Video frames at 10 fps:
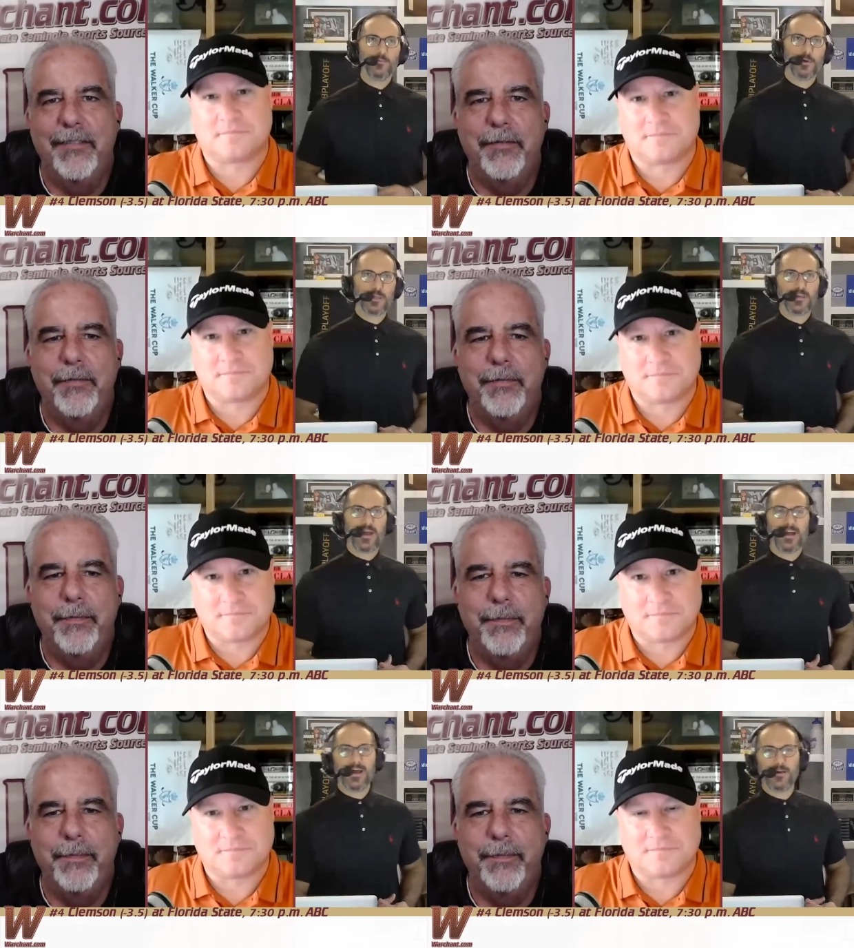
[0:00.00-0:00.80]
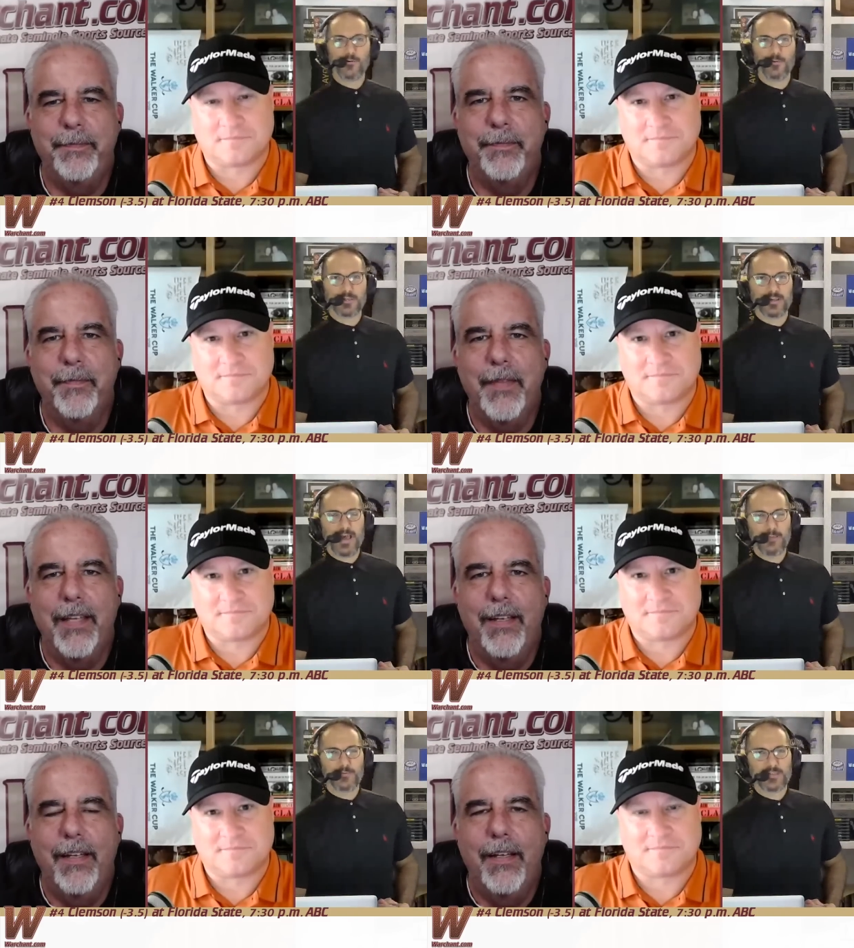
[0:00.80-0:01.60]
Speaker 1: What do you got, Ira? What's going to
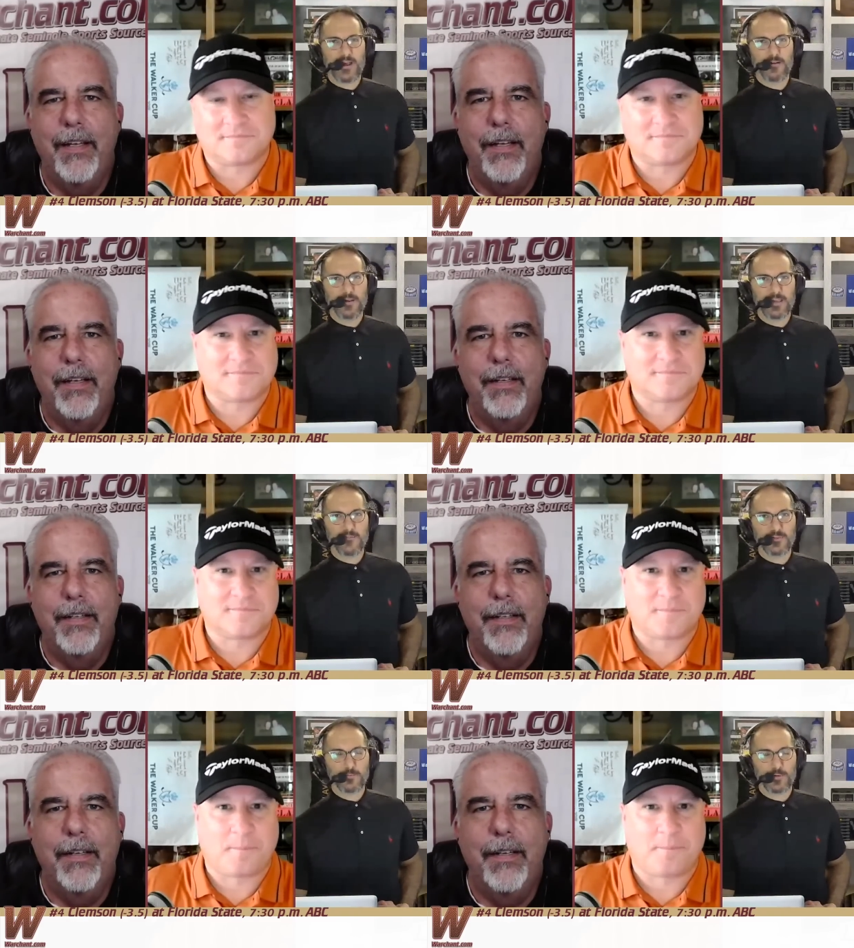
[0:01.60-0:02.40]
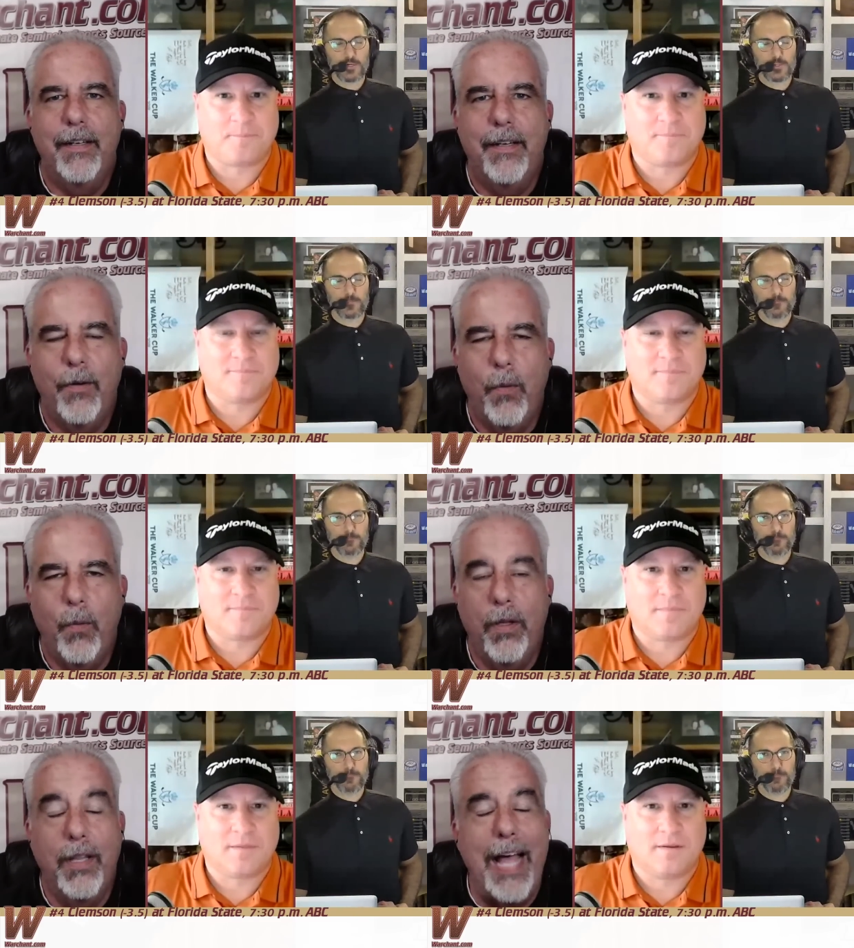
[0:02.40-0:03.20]
happen Saturday night? Give us your prediction.
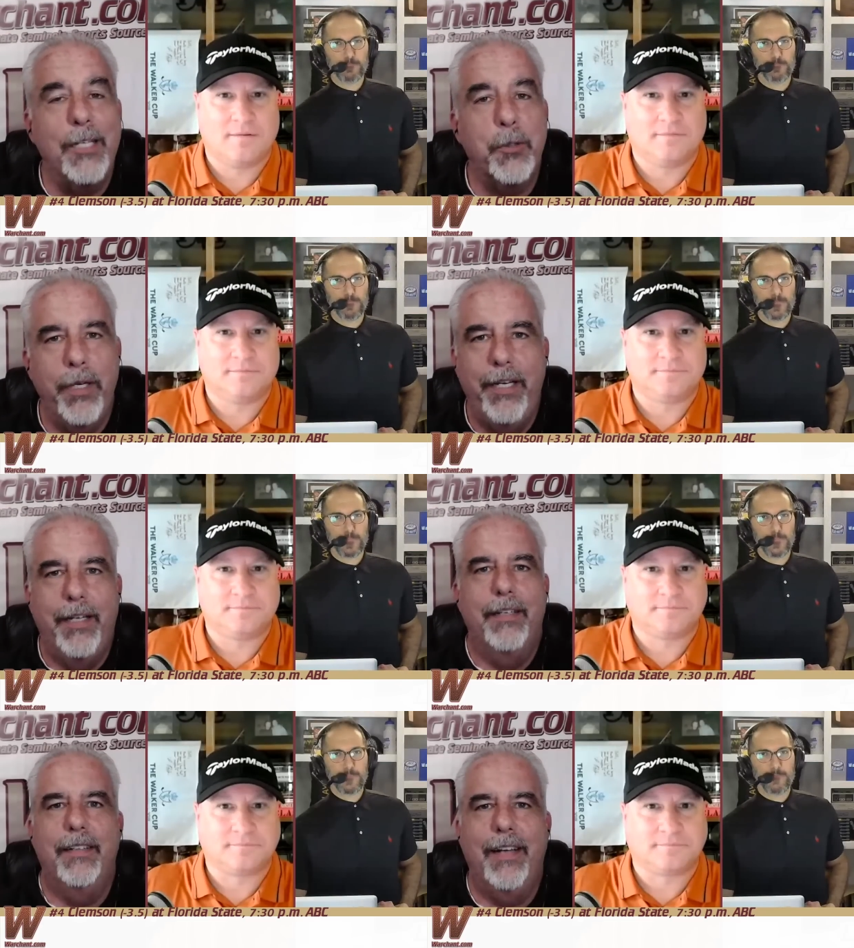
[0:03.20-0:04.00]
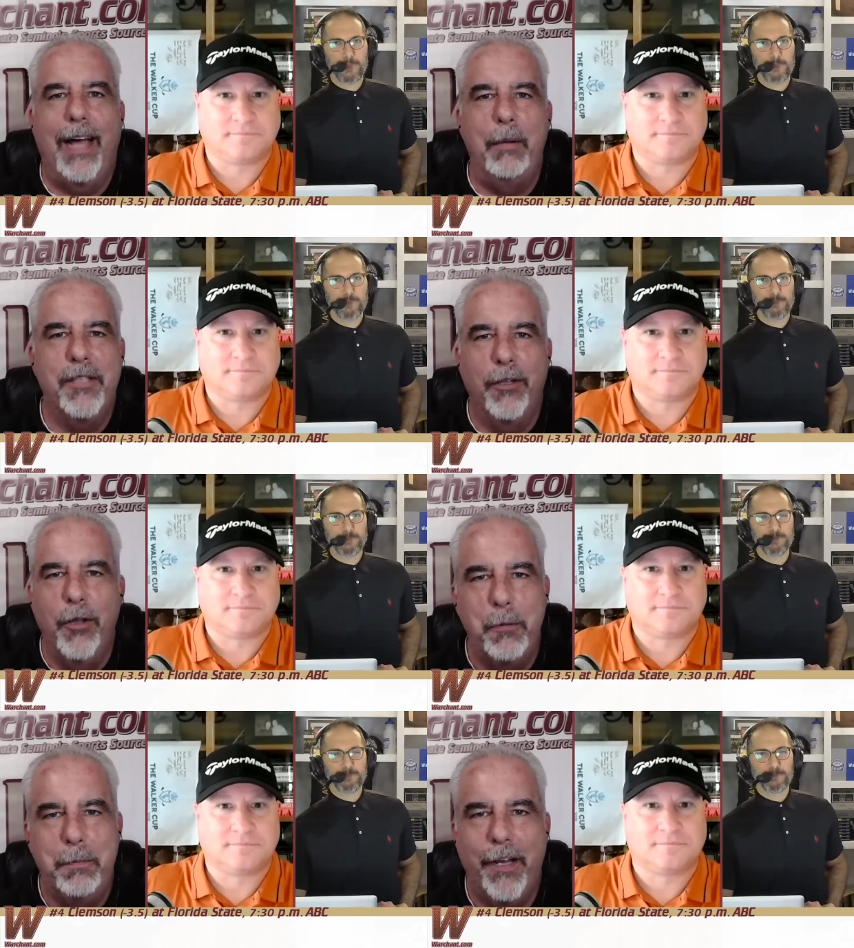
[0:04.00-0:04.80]
Speaker 2: Well, last week I was the
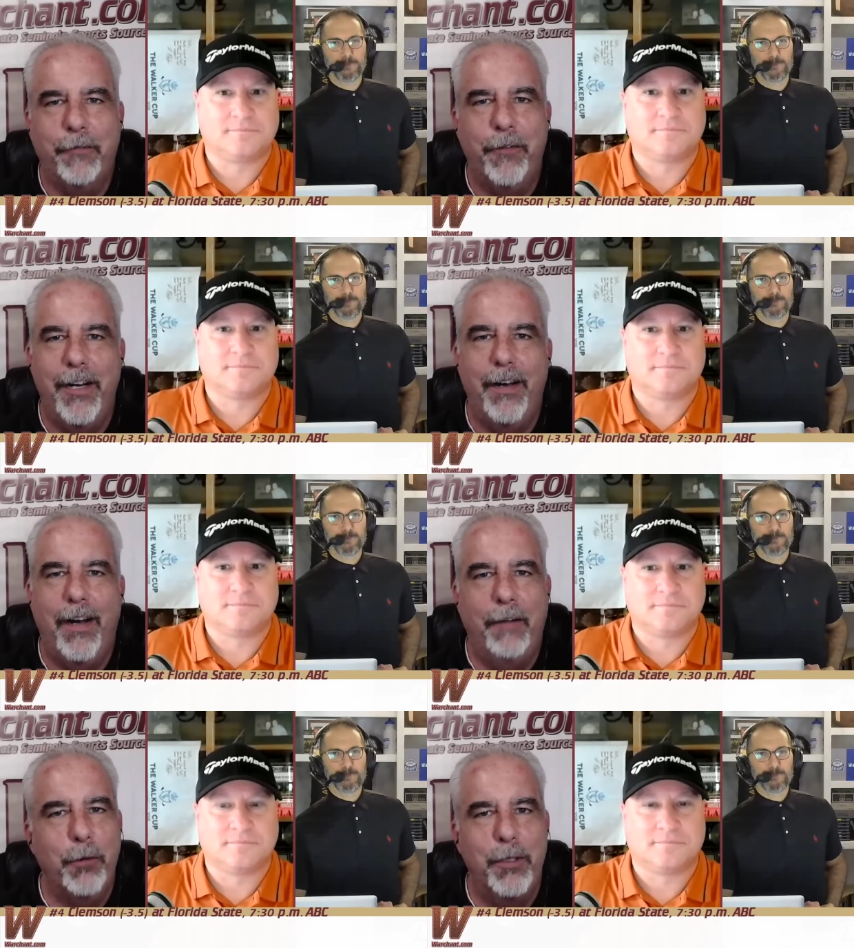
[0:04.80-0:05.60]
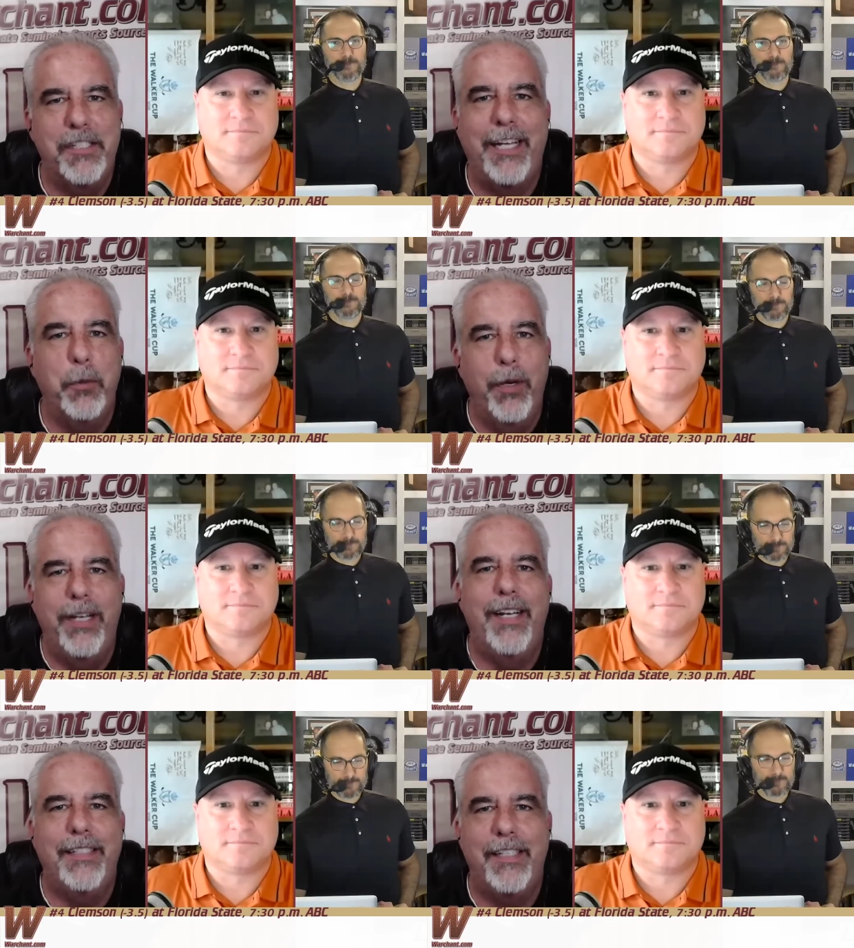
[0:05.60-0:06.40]
lone pick for uh, Florida State to win
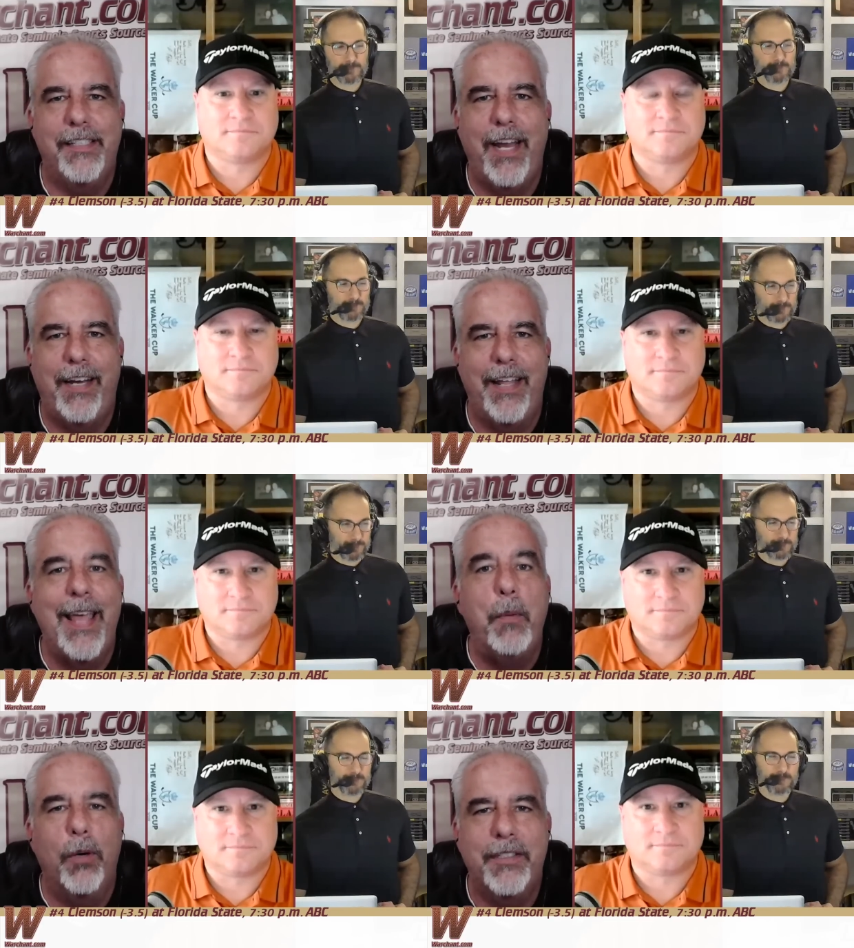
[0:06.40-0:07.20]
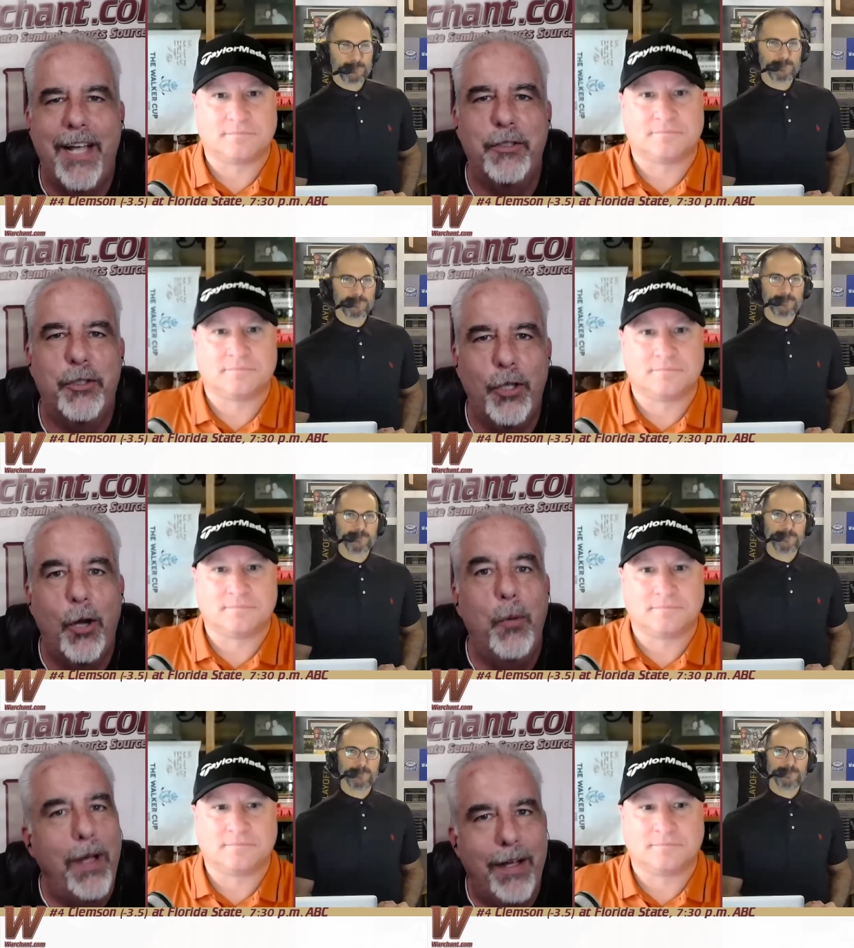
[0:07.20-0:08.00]
at NC State, and that worked out
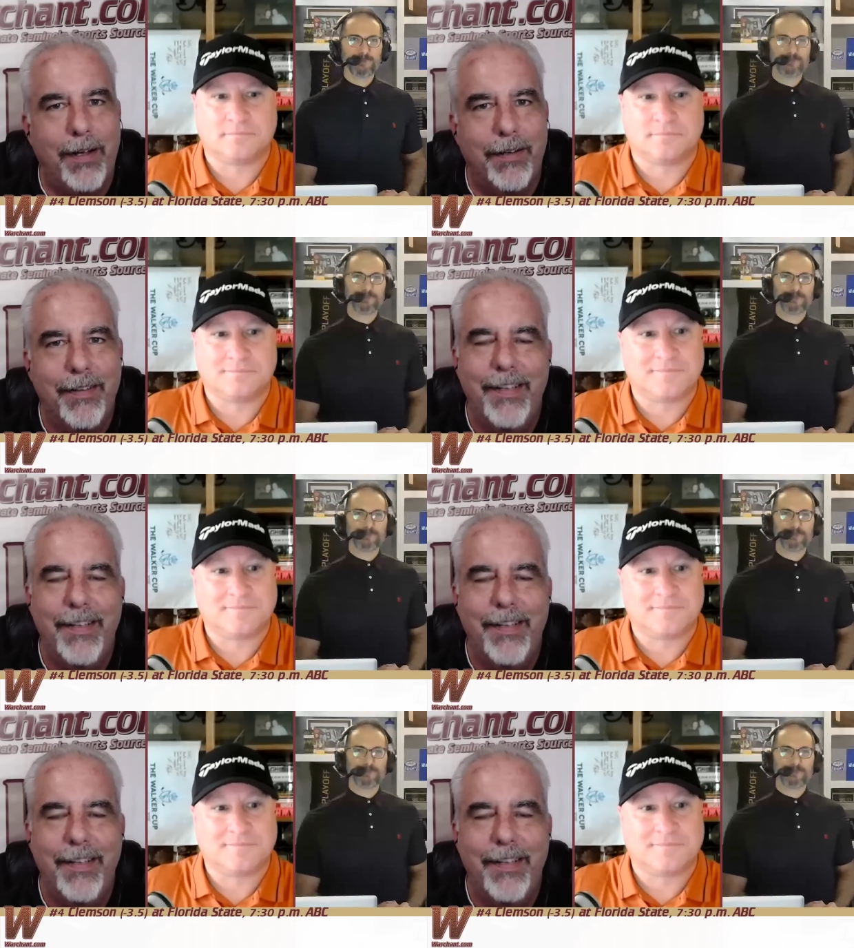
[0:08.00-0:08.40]
so well